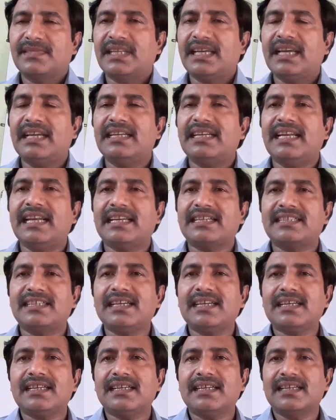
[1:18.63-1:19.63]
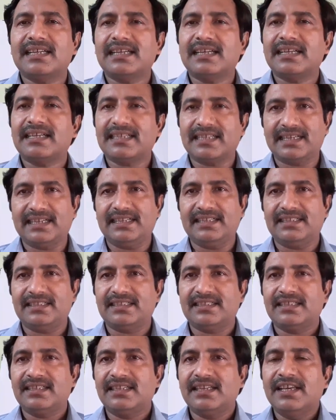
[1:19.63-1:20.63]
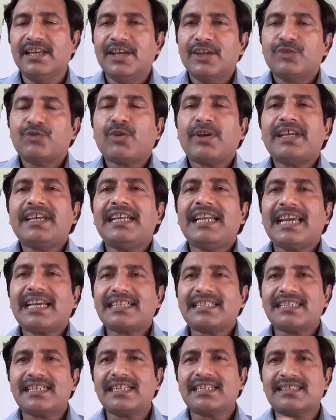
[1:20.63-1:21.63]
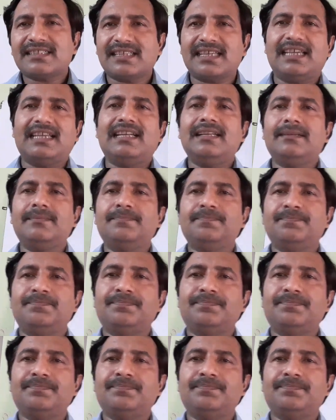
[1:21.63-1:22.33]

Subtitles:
an electric current. So electric cell